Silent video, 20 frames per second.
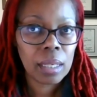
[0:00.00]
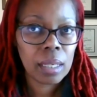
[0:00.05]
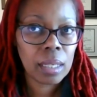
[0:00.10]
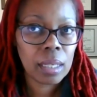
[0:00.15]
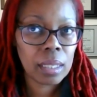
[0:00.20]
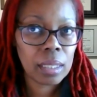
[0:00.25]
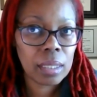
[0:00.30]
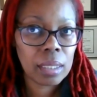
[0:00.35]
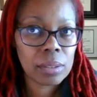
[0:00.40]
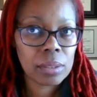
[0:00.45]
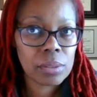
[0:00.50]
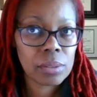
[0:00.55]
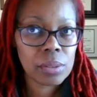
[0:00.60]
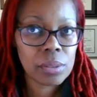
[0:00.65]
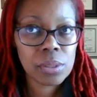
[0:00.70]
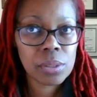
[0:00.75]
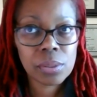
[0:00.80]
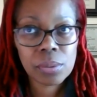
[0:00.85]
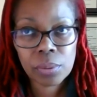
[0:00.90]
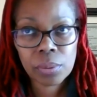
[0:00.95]

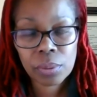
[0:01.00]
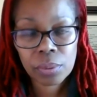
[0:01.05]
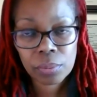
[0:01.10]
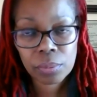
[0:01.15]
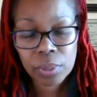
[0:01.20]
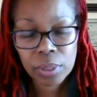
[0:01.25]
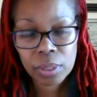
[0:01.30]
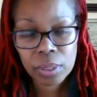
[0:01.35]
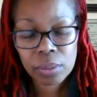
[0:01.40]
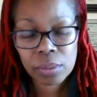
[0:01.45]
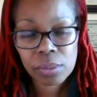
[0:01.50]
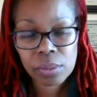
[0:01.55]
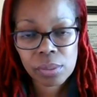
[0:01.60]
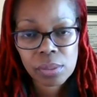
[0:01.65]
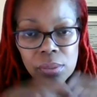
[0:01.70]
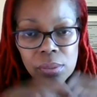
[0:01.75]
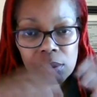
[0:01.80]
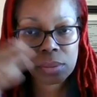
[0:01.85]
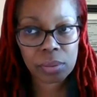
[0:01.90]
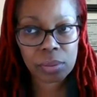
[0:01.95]
2 or 3 years.